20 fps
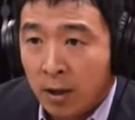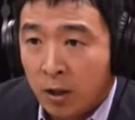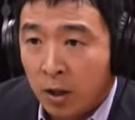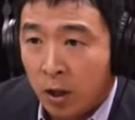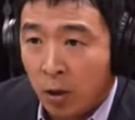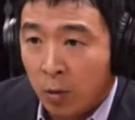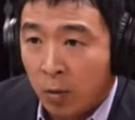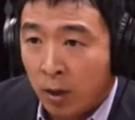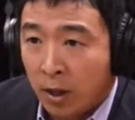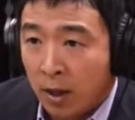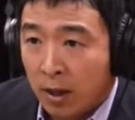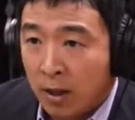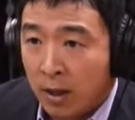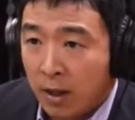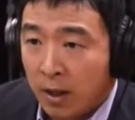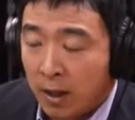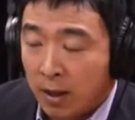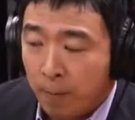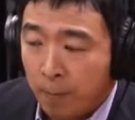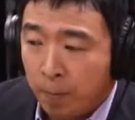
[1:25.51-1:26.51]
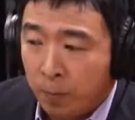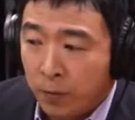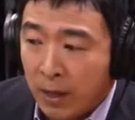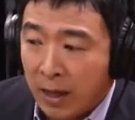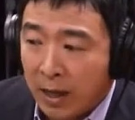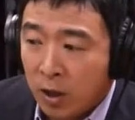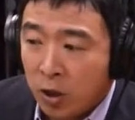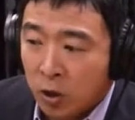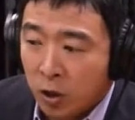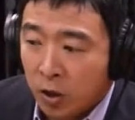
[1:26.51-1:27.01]
So the
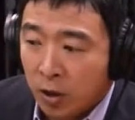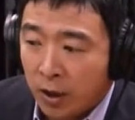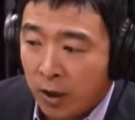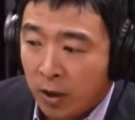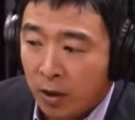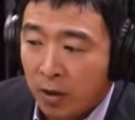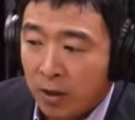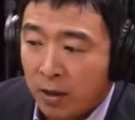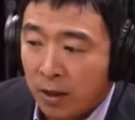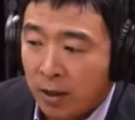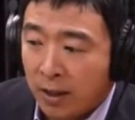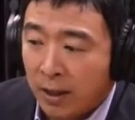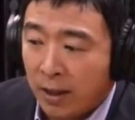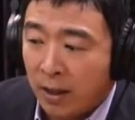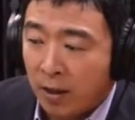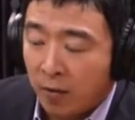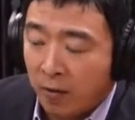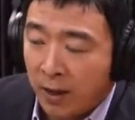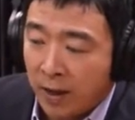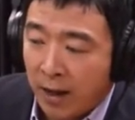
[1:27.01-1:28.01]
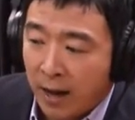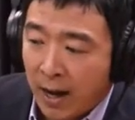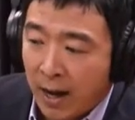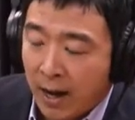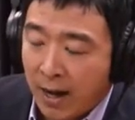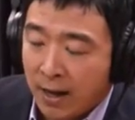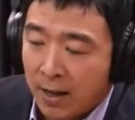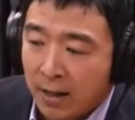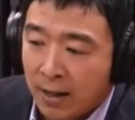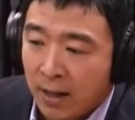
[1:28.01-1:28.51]
danger here is to think of it
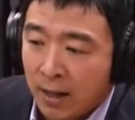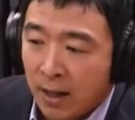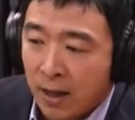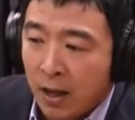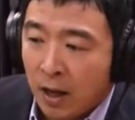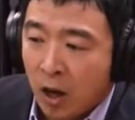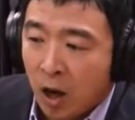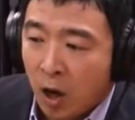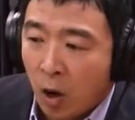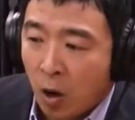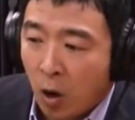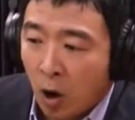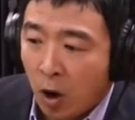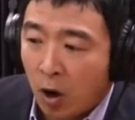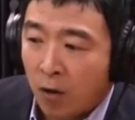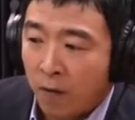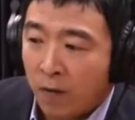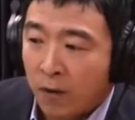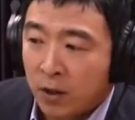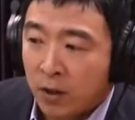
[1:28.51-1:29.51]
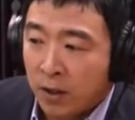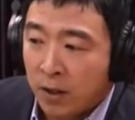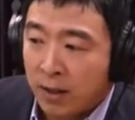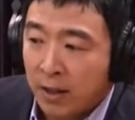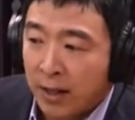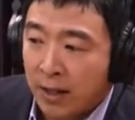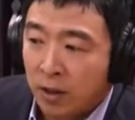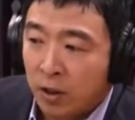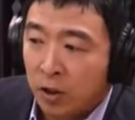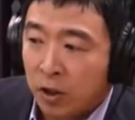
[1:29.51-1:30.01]
as artificial
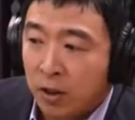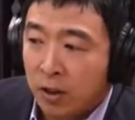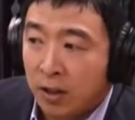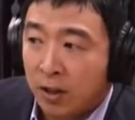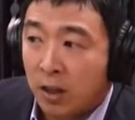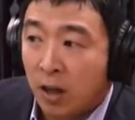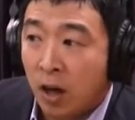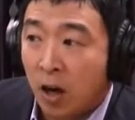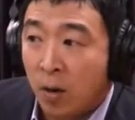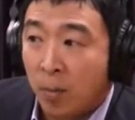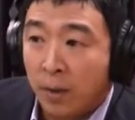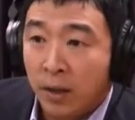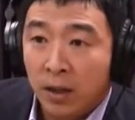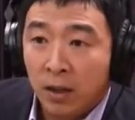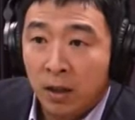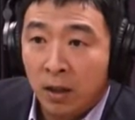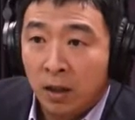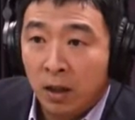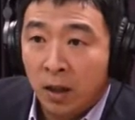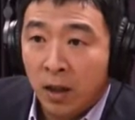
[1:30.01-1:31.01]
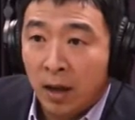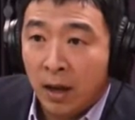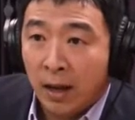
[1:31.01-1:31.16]
intelligence is coming.